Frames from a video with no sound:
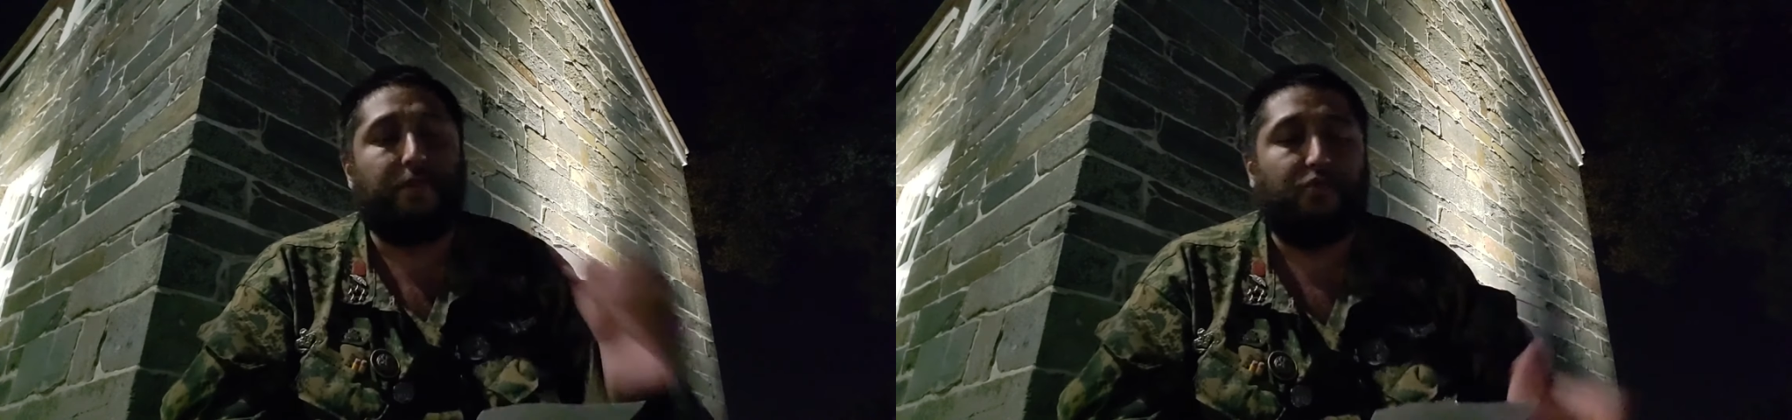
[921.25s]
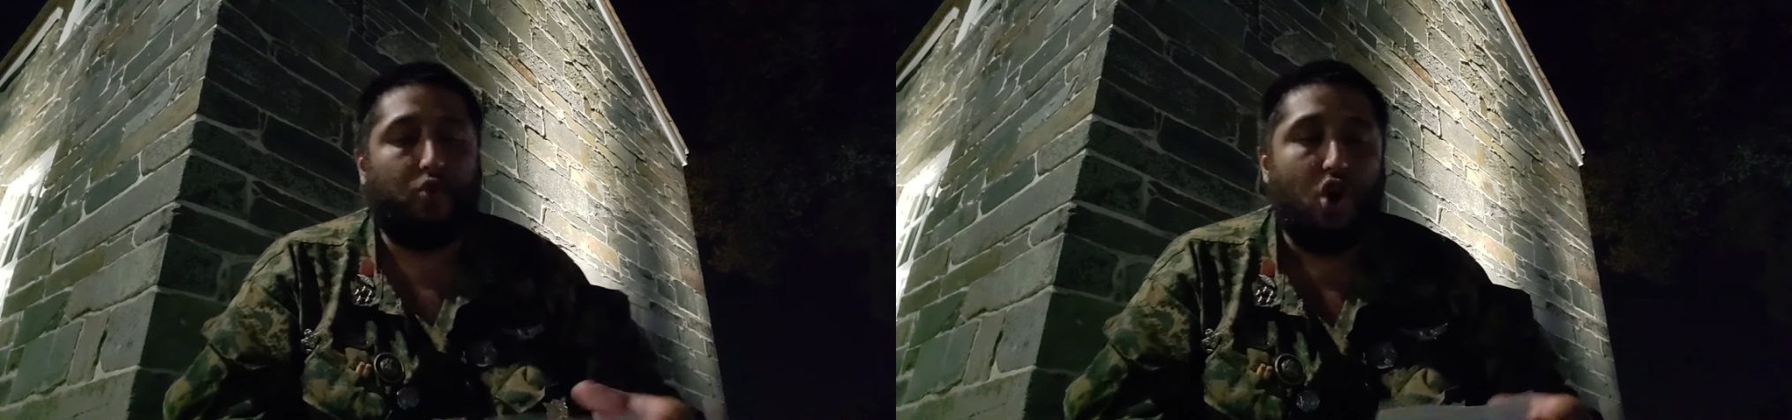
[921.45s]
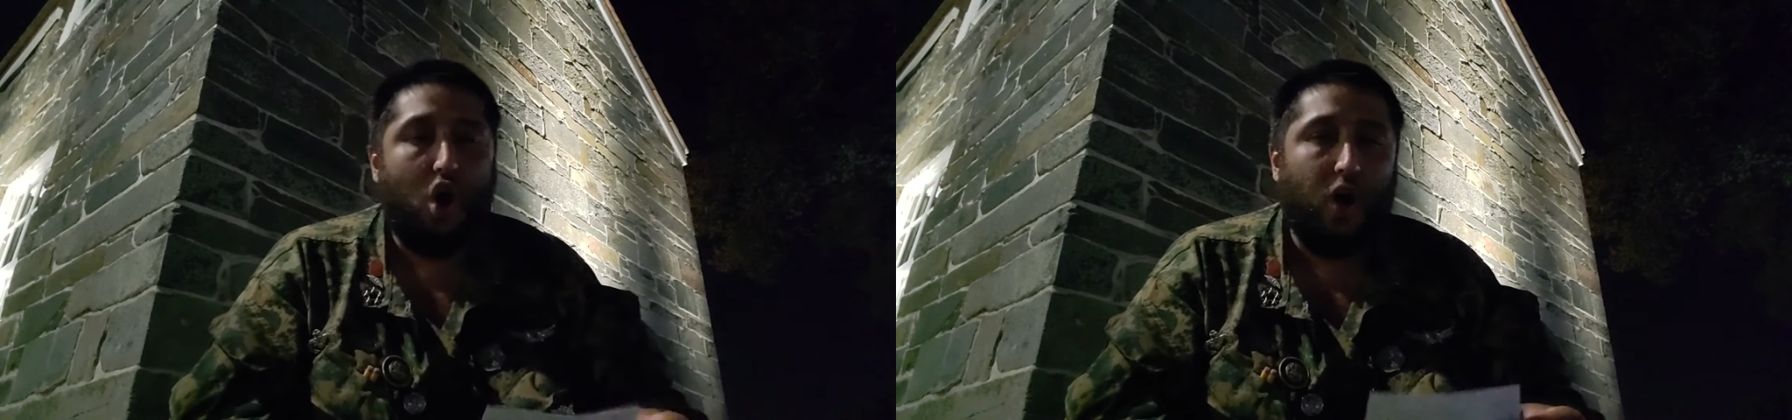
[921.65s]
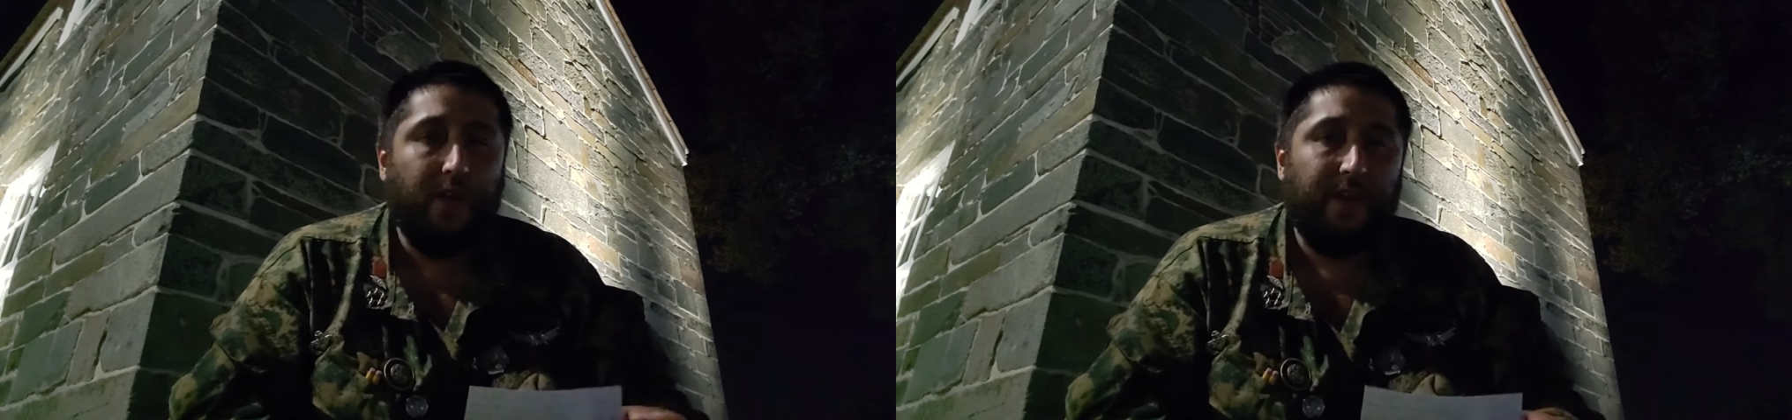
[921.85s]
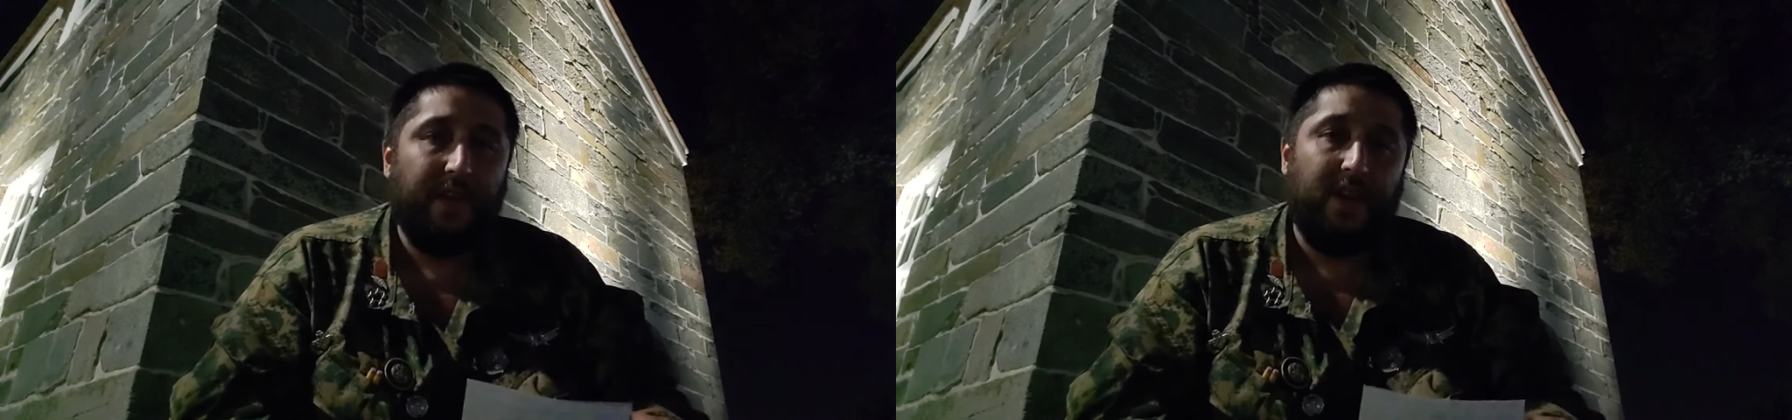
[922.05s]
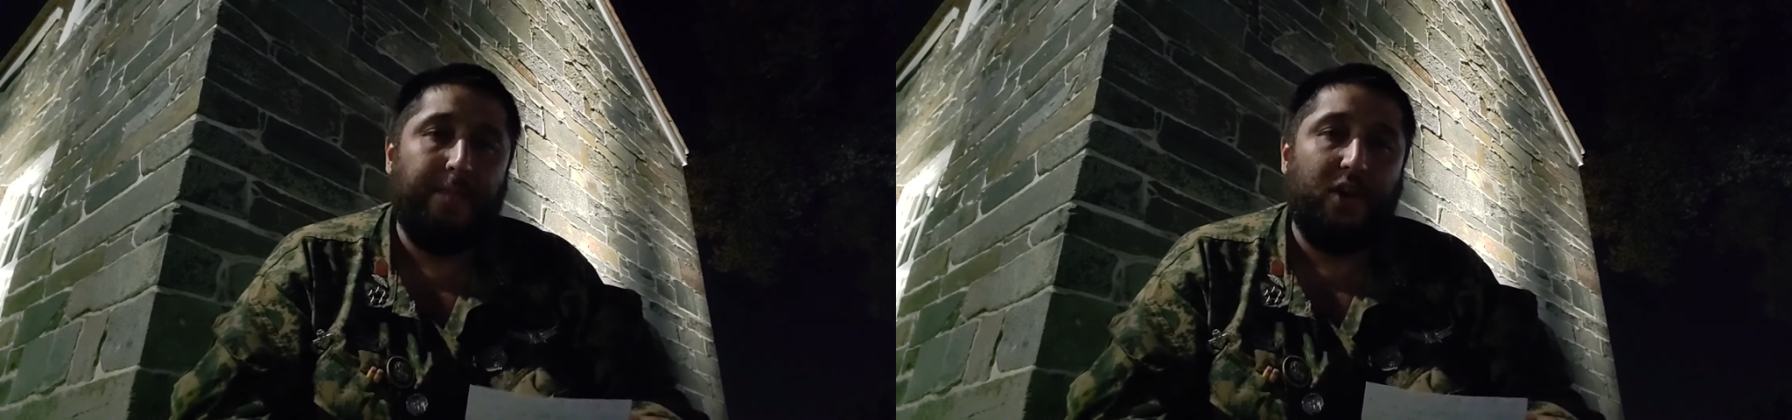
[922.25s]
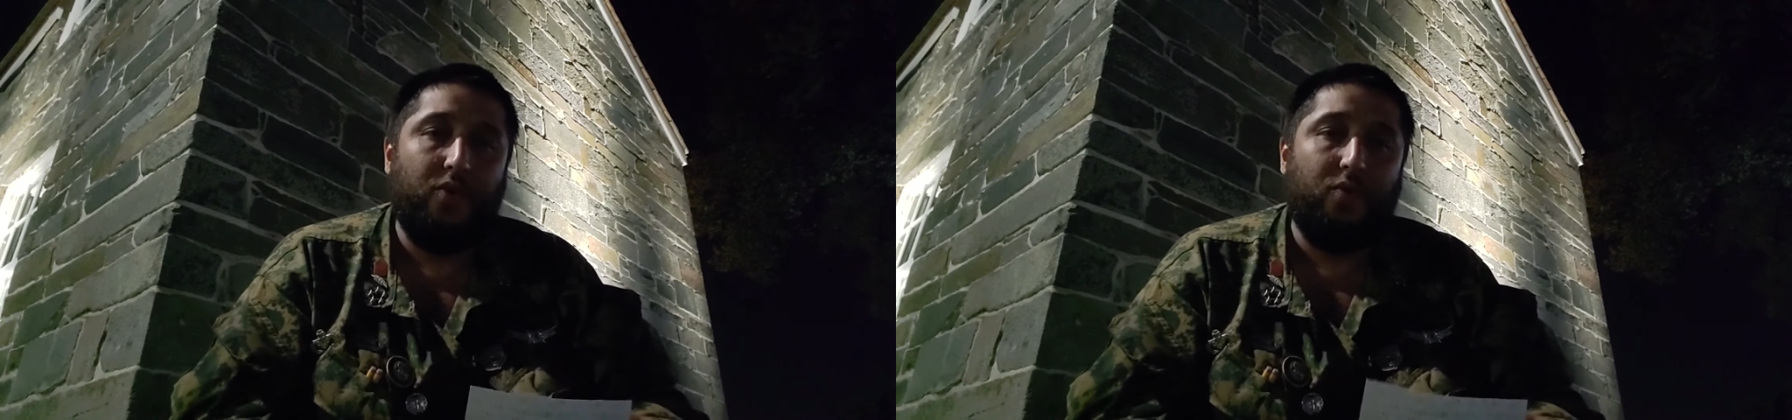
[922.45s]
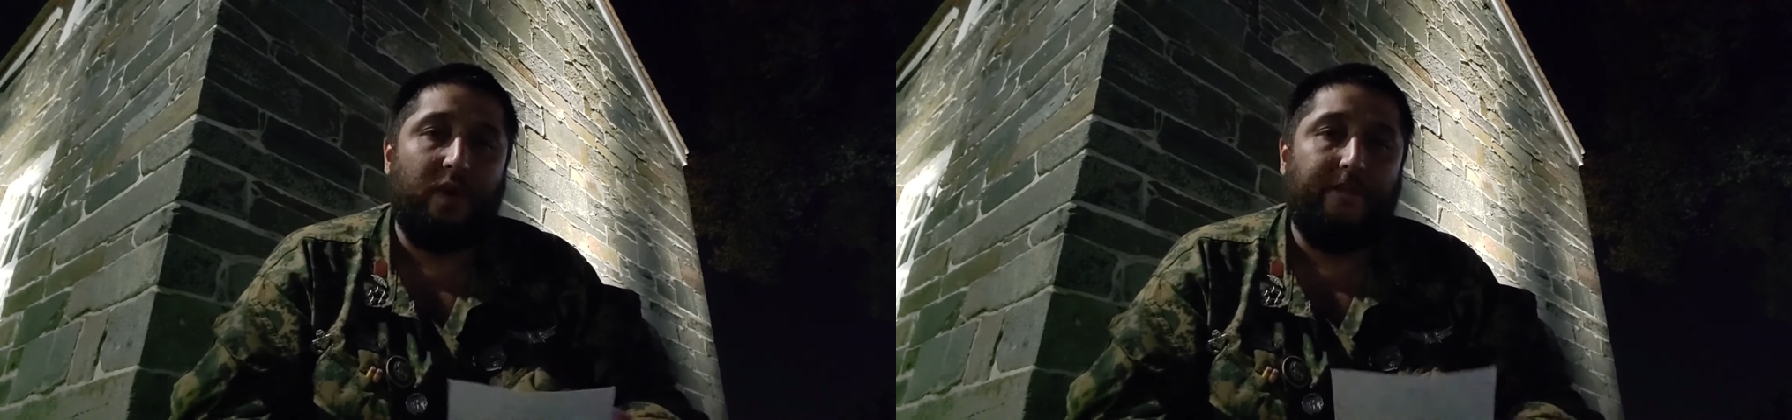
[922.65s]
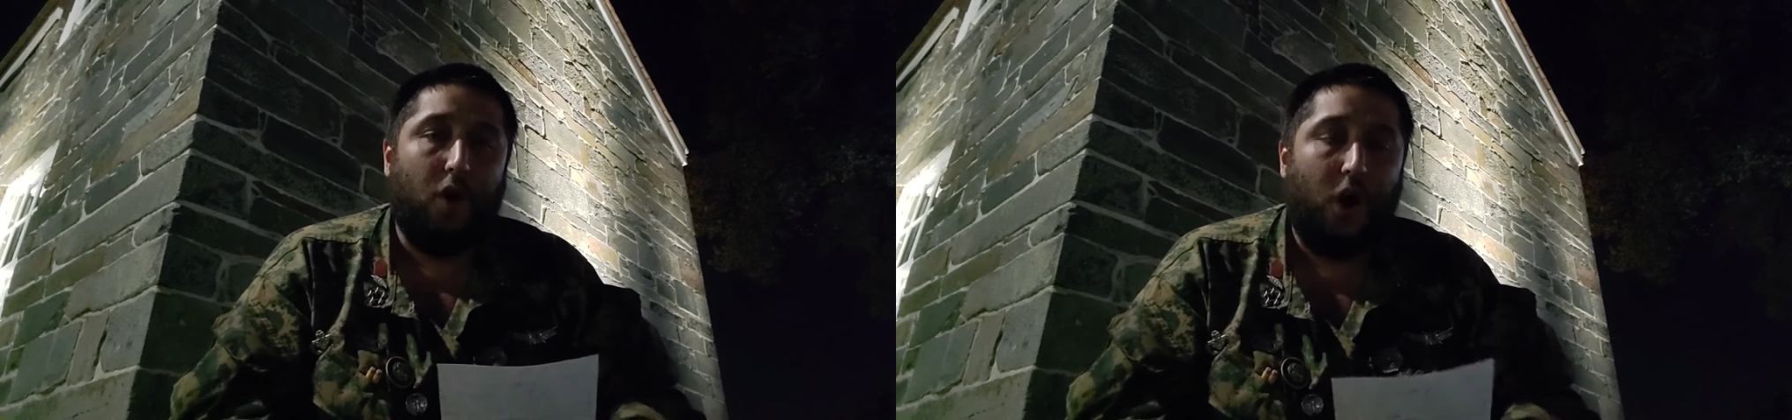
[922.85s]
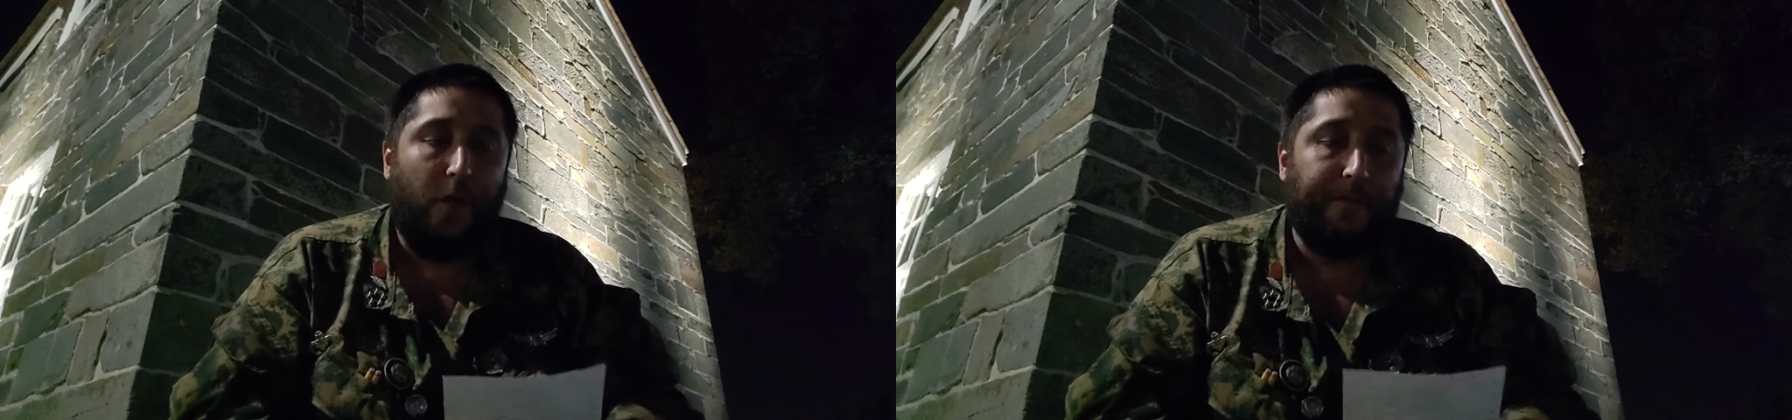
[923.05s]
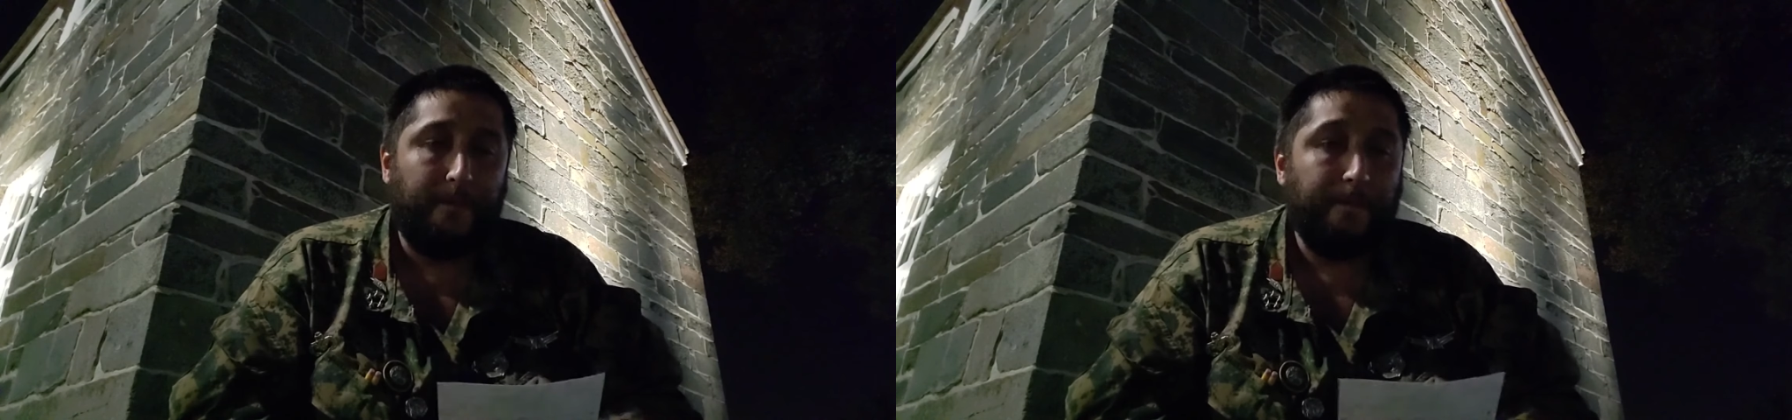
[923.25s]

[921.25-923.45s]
control in a mutant revolt